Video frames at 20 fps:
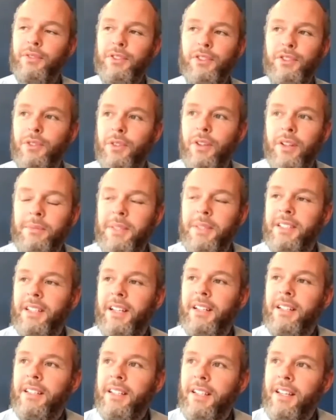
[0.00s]
for sure. I mean,
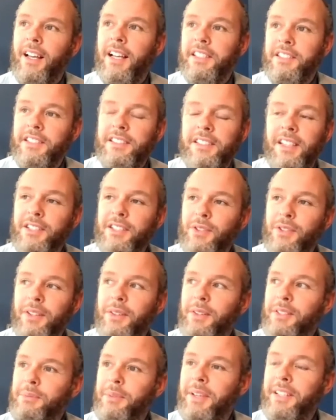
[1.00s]
as I say, trying
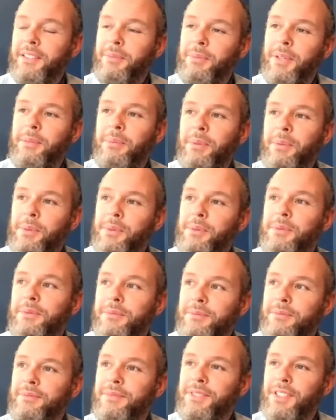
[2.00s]
to explain to
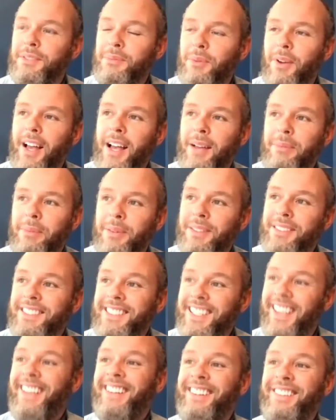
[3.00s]
people just what
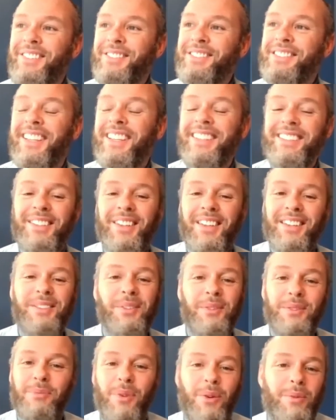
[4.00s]
happens in
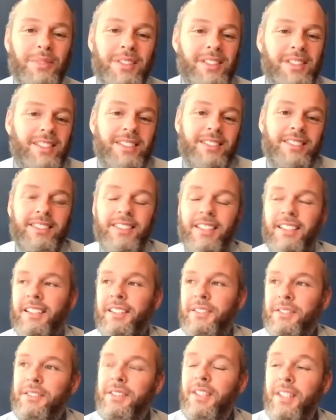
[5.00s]
those moments is,
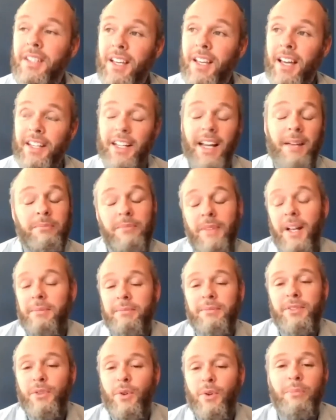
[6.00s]
and
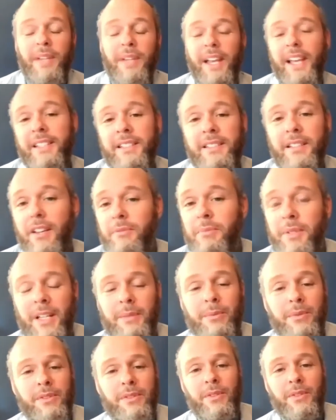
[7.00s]
I'm so blessed to have been
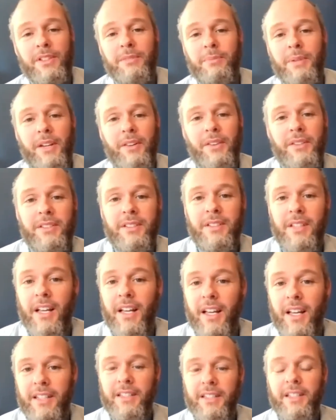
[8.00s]
able to experience
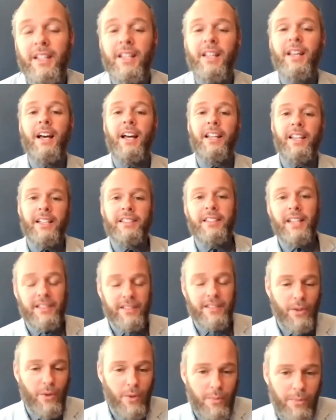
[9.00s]
that. And I guess
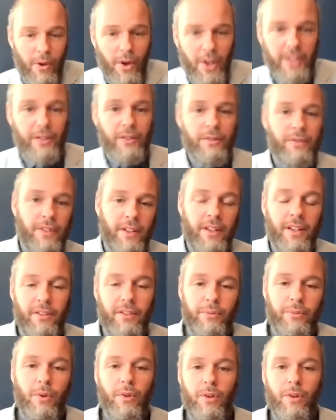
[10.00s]
that's the whole point of
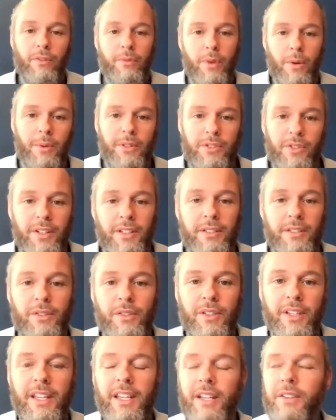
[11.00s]
what we're trying to
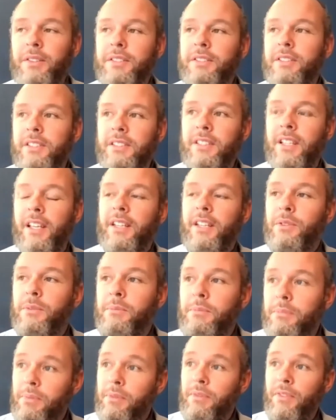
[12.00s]
do here, is to say,
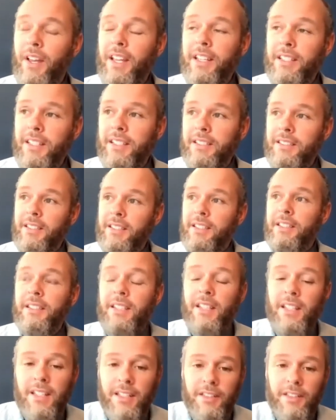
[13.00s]
providing the